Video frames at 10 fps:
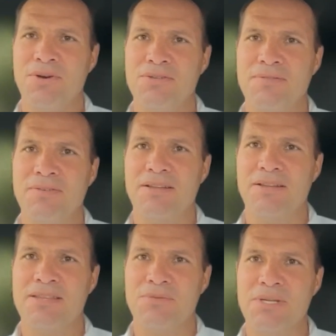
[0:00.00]
Roosevelt
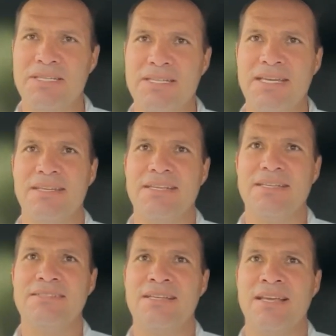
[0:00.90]
that we did is